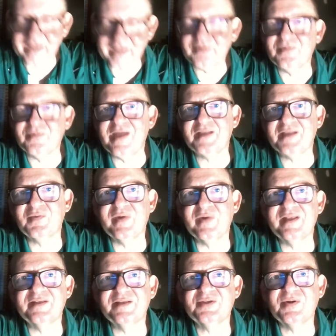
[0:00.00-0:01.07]
I don't like the way
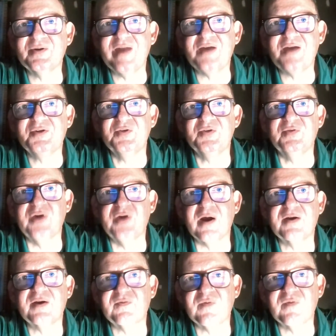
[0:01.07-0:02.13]
this turned out. Too
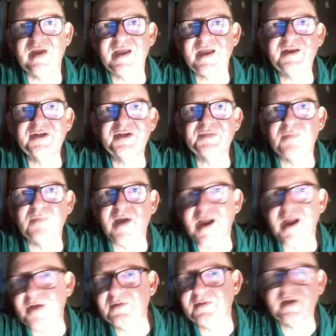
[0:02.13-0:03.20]
dark, reddish
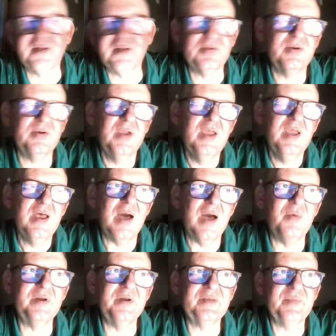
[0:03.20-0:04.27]
brown color. I
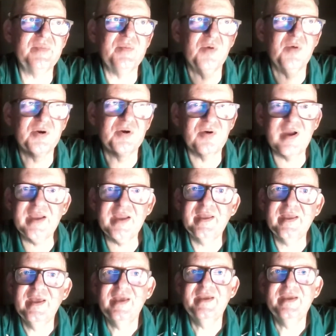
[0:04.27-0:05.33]
want it to be more gray."
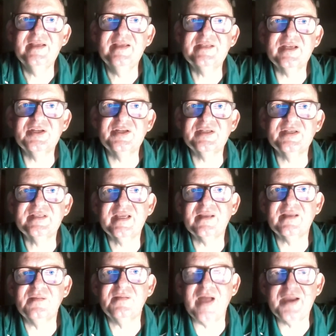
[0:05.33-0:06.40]
He said, "Just take a
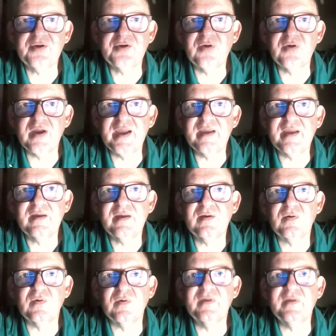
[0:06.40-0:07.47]
light gray
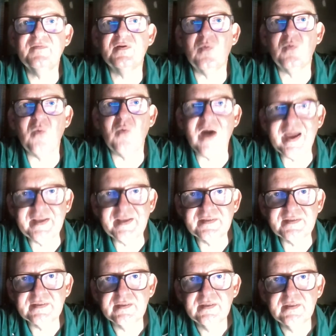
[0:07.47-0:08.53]
or even a white
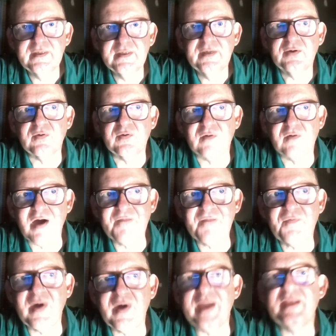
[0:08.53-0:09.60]
or an off
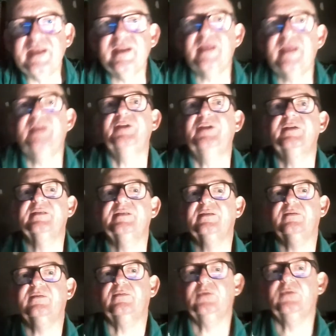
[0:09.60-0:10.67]
white, and just
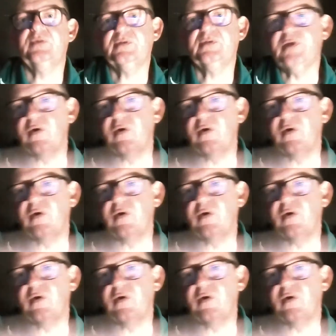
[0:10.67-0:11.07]
go